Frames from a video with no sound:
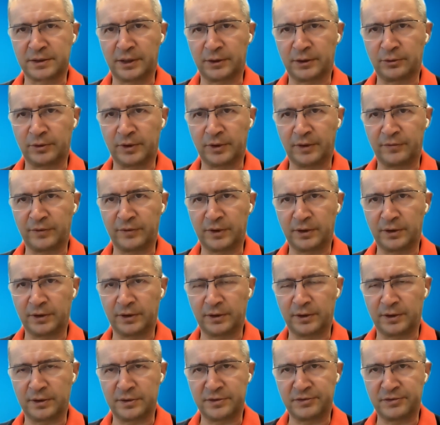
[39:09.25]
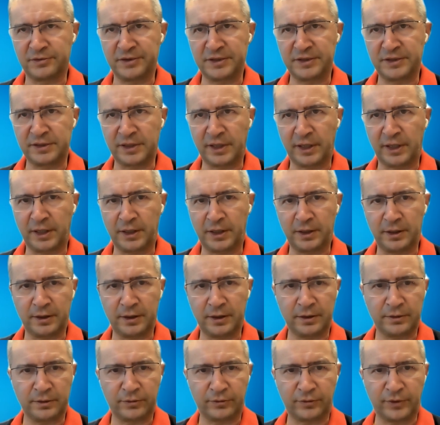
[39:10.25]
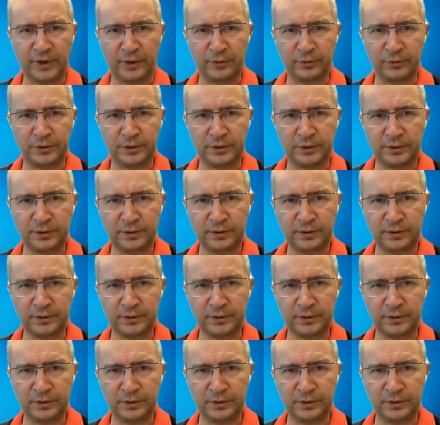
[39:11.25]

not to have the Series A round